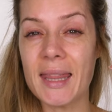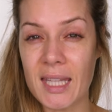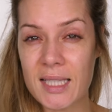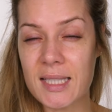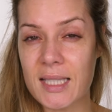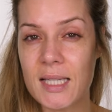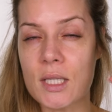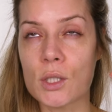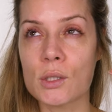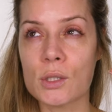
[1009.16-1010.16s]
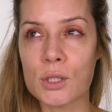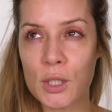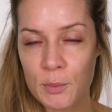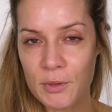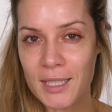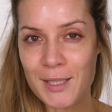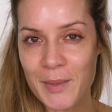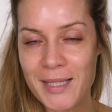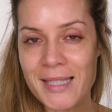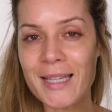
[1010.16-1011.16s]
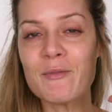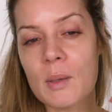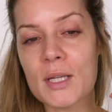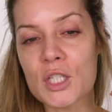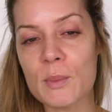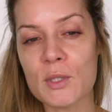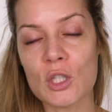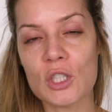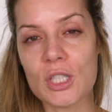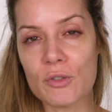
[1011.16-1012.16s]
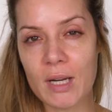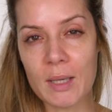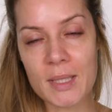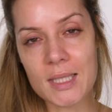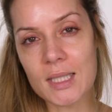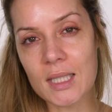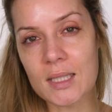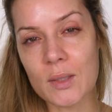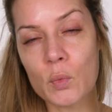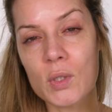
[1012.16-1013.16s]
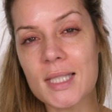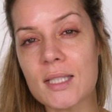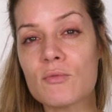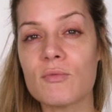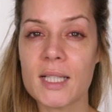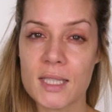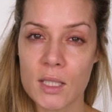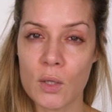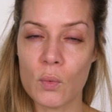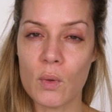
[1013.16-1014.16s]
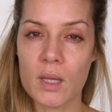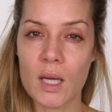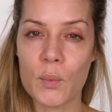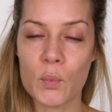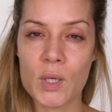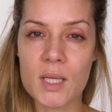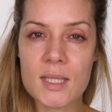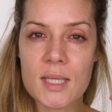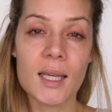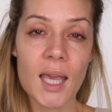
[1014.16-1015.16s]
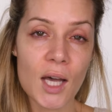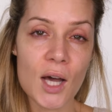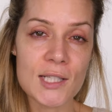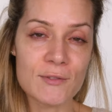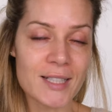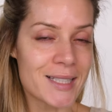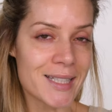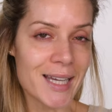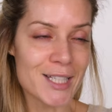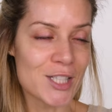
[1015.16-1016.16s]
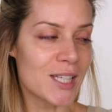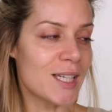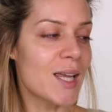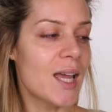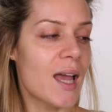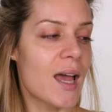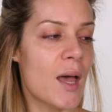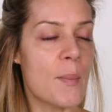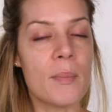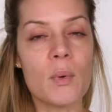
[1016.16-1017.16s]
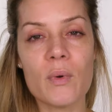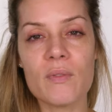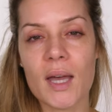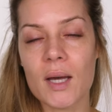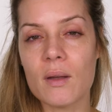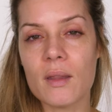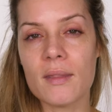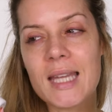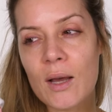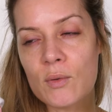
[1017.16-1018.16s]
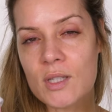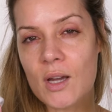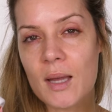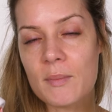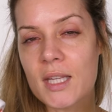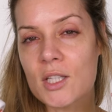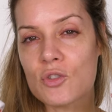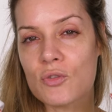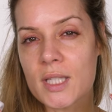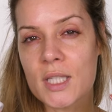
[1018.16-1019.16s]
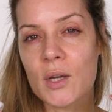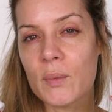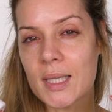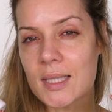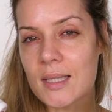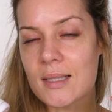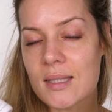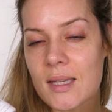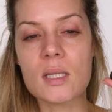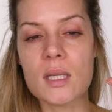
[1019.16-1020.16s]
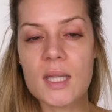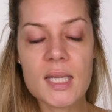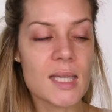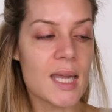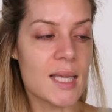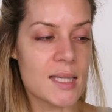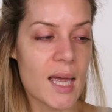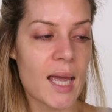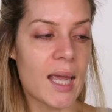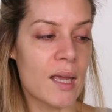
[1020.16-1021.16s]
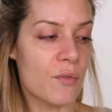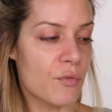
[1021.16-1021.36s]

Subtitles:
this is super expensive, but my dermatologist recommended it because I wanted a retinol that was kick-ass for anti-aging, but without downtime that tretinoin does. So this is a